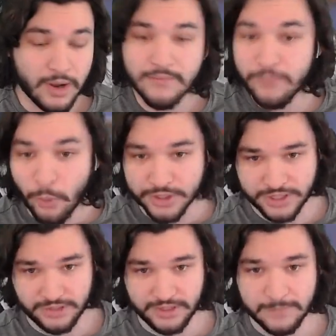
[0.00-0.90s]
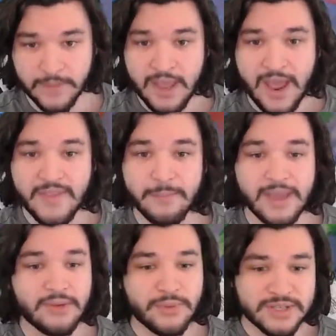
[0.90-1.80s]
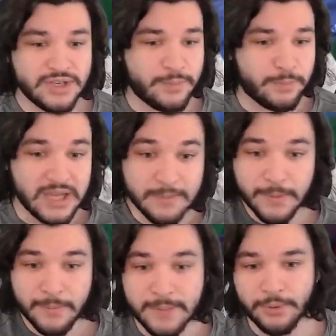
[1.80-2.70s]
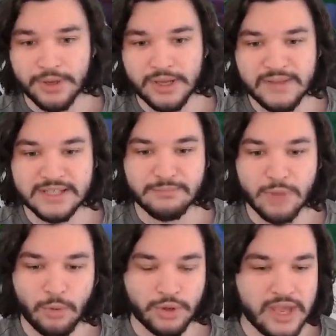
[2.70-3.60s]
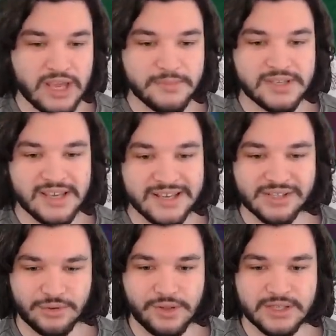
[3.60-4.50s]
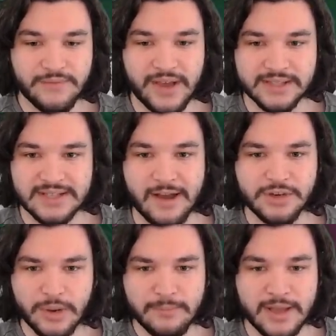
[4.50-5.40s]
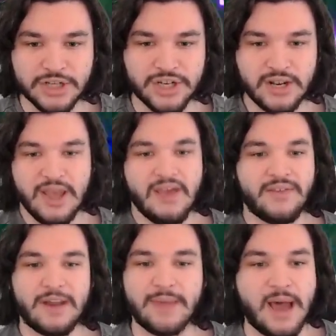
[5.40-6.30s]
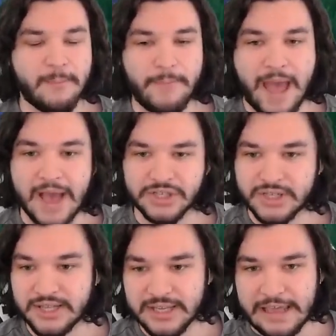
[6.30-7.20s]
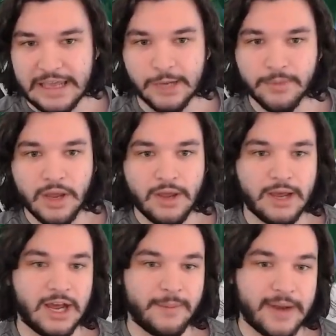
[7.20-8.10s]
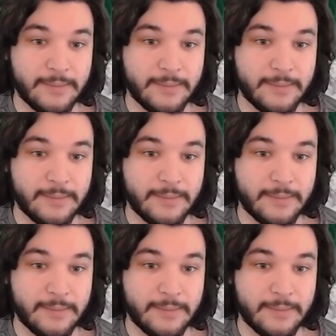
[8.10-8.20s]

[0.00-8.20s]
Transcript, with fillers: unfortunately. And the main reason you keep people in these mobile games is through these events. Now, I do want to mention that I'm not bashing the game, uh, and